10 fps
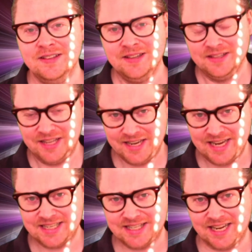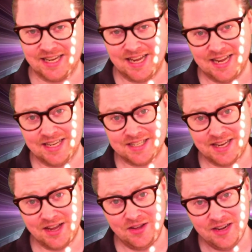The next thing, as
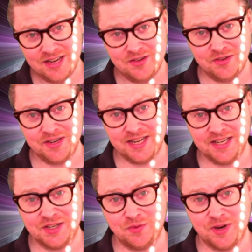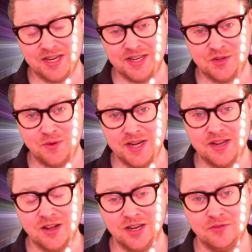early on in 2020,
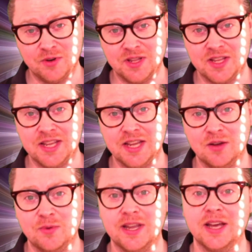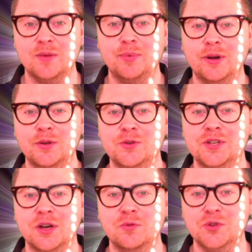earlier on in the year, we had a
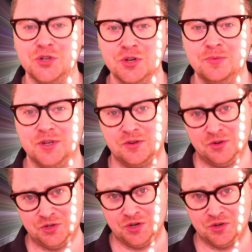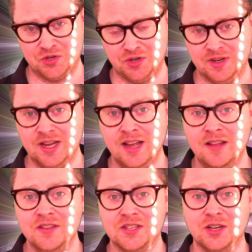Pluto-Jupiter conjunction.
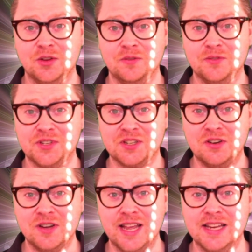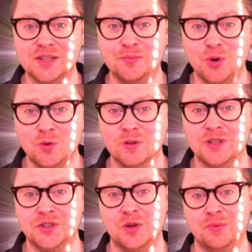There's a lot of stargates and
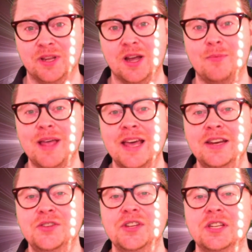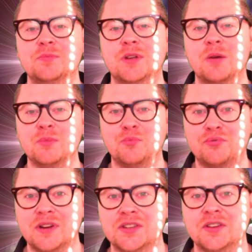portals opening up, energies becoming
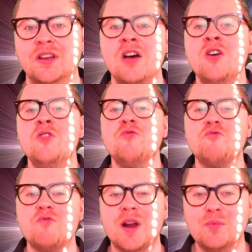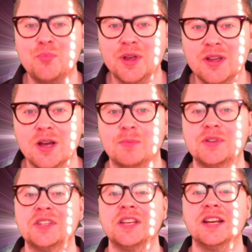present, ramping up,
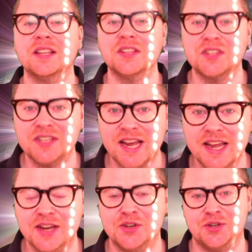setting the stage.